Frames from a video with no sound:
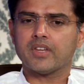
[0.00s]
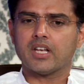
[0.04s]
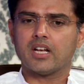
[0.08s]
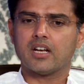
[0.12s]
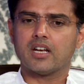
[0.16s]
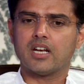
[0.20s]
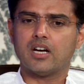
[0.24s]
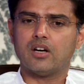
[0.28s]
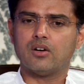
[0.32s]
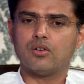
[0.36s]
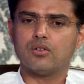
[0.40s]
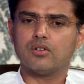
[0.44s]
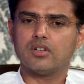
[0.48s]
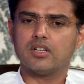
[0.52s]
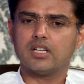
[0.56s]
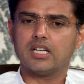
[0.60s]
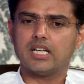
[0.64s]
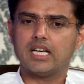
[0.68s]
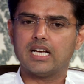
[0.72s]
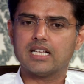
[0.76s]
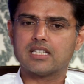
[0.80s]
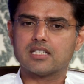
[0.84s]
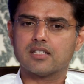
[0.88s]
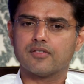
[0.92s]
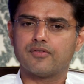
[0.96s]
Now,
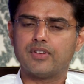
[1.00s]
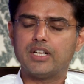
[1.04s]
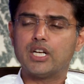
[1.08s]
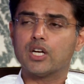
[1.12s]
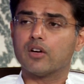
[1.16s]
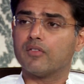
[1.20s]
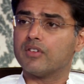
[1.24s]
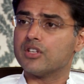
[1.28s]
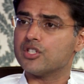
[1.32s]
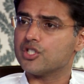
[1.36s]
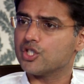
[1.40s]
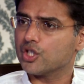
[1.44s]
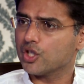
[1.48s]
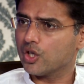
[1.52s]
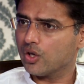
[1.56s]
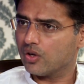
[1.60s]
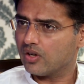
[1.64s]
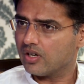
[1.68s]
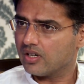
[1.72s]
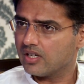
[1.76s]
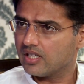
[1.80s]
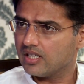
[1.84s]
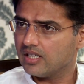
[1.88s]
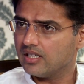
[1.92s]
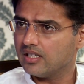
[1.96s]
it's a feeling of
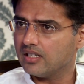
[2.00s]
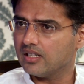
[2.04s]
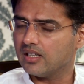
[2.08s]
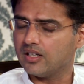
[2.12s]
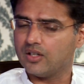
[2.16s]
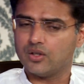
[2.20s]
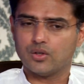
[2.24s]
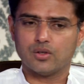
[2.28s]
insecurity,